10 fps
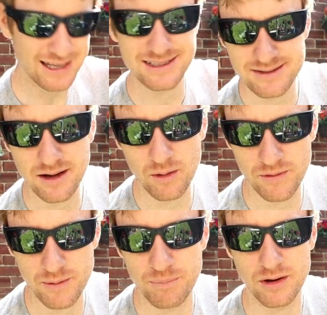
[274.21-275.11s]
start
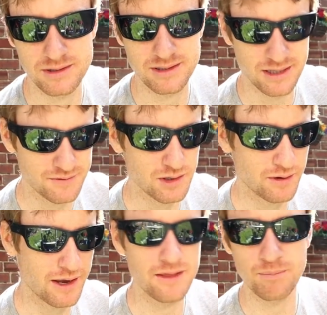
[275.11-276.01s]
with the positives,
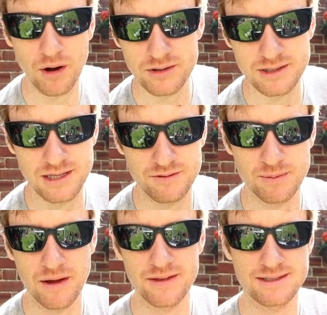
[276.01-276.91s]
okay? The positives
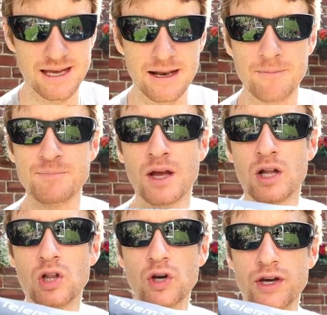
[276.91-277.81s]
about this tent.
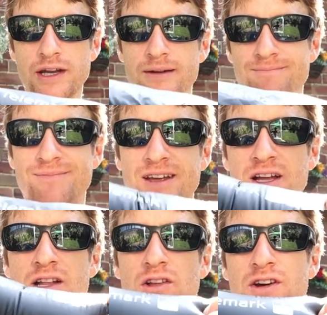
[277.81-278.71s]
Look at it.
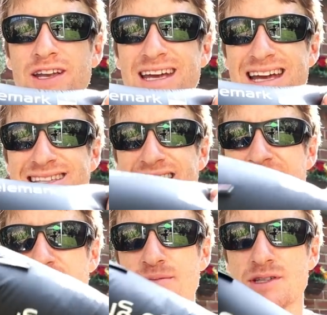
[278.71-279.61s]
Look at it. It's
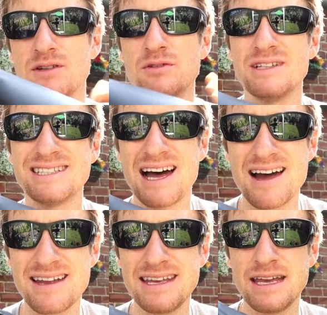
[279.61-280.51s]
absolutely
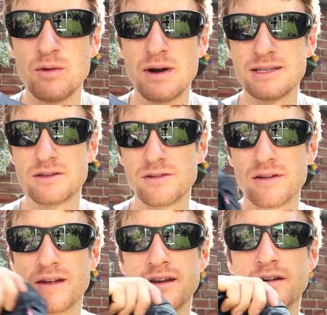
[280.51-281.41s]
tiny. It weighs
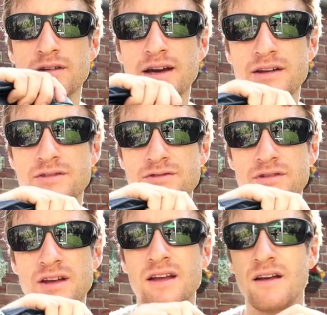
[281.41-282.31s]
nothing. There you go,
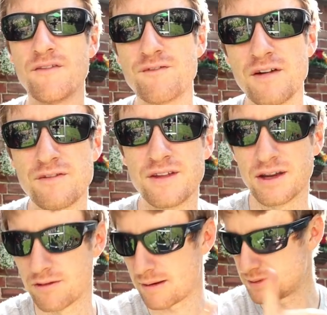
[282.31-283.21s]
950
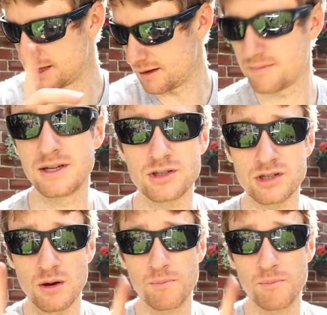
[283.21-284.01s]
grams. Now let me just